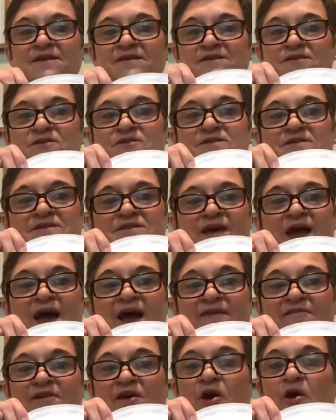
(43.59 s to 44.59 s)
you
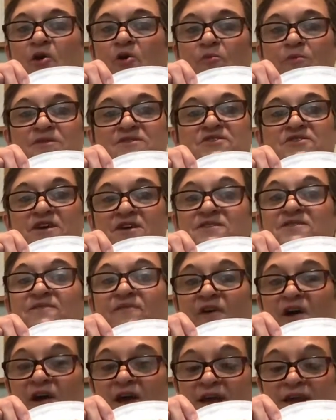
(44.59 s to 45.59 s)
have at home is just
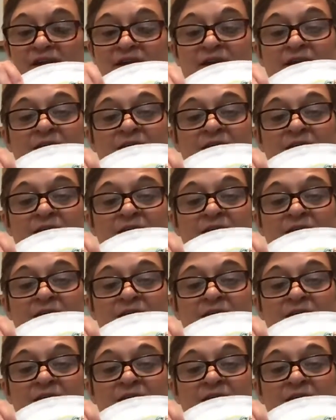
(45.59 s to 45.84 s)
fine.